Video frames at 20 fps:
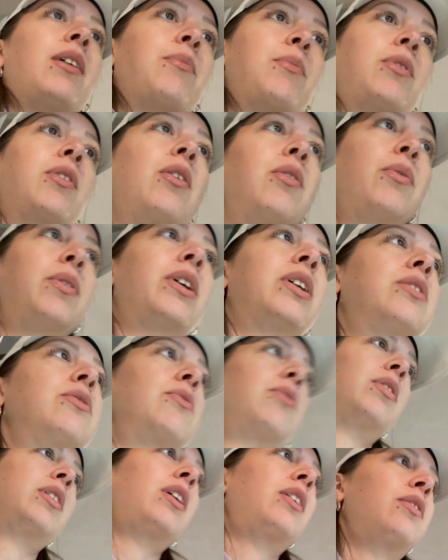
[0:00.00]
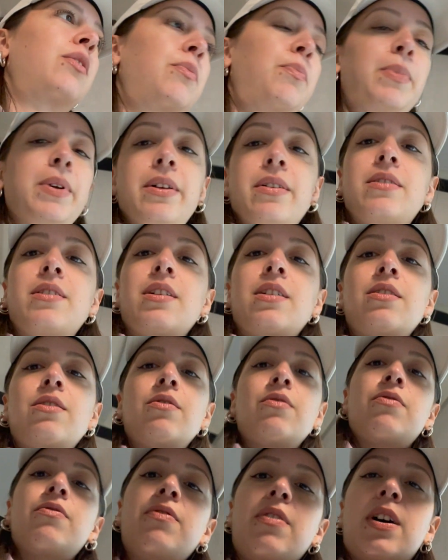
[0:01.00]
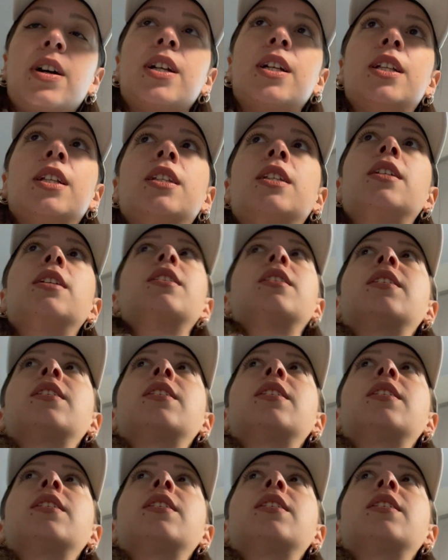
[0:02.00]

I'm going to another building to find